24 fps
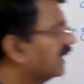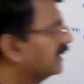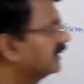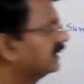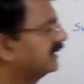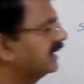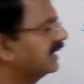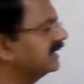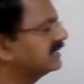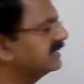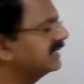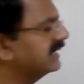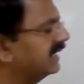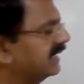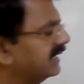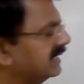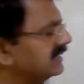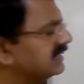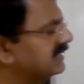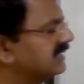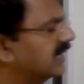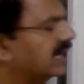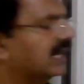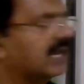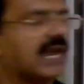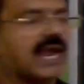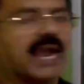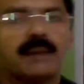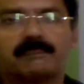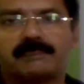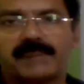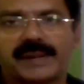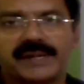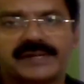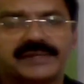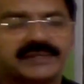This is
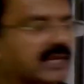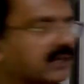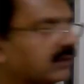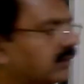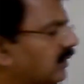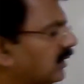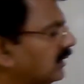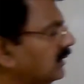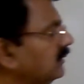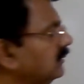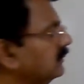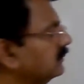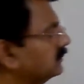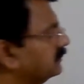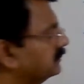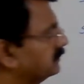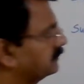a pentagon.